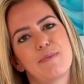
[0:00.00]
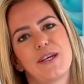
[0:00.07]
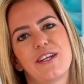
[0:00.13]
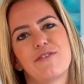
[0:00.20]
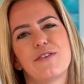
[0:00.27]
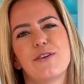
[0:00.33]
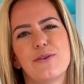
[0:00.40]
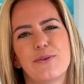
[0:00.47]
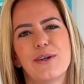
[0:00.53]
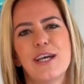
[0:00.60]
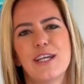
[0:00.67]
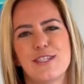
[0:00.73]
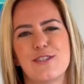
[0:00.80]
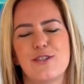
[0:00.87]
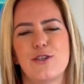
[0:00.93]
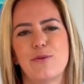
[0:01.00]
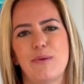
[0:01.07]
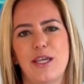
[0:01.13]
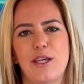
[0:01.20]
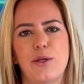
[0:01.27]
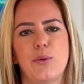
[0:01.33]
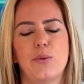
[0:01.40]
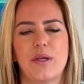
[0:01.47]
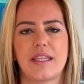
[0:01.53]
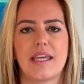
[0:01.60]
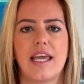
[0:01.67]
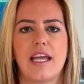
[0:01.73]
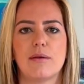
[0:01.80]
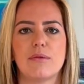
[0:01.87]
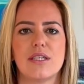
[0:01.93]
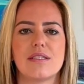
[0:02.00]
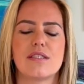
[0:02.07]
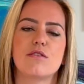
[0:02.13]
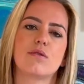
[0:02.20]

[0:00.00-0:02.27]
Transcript: but if you zoom in with cameras,